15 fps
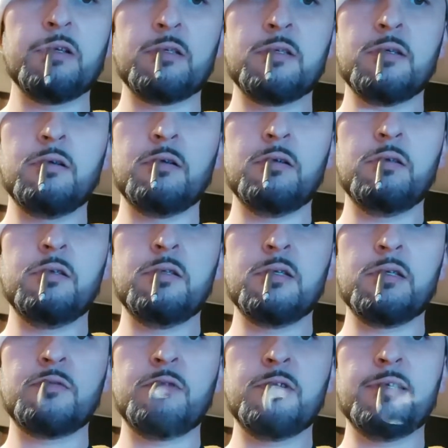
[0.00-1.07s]
So you
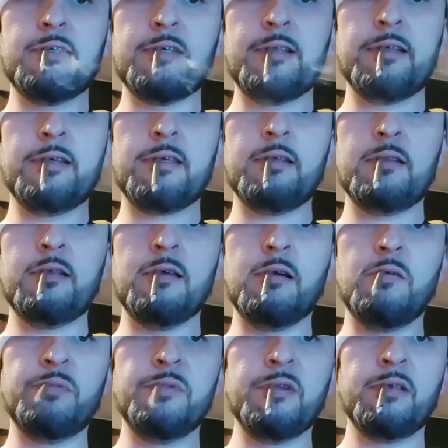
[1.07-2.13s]
just want to delicately
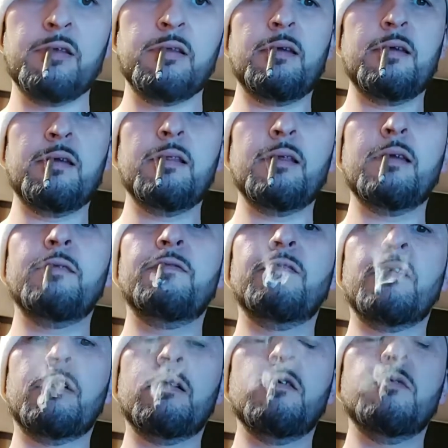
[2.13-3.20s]
open it and let it
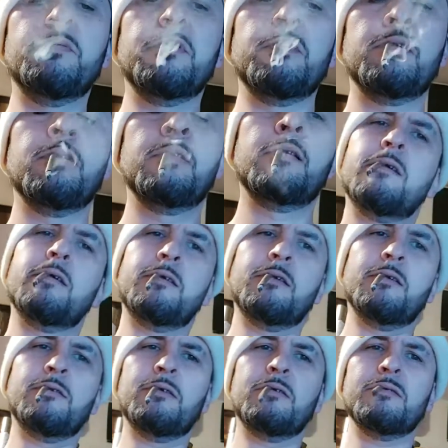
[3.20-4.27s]
fall open. You
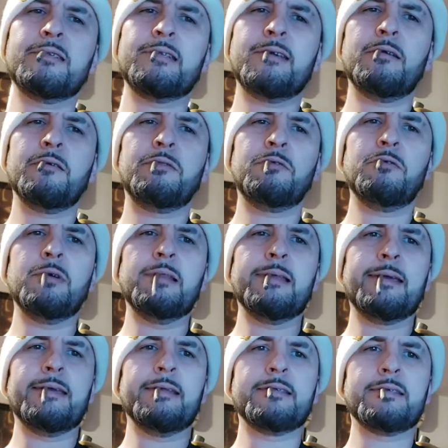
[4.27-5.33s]
know, don't tear through it
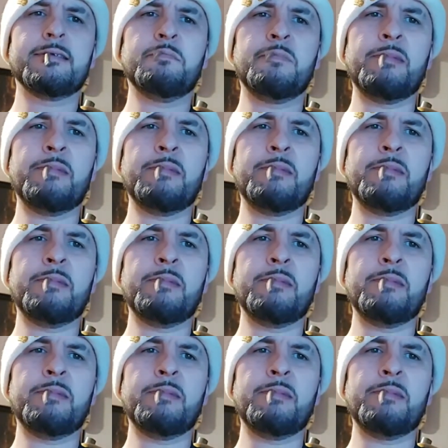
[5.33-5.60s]
like it's some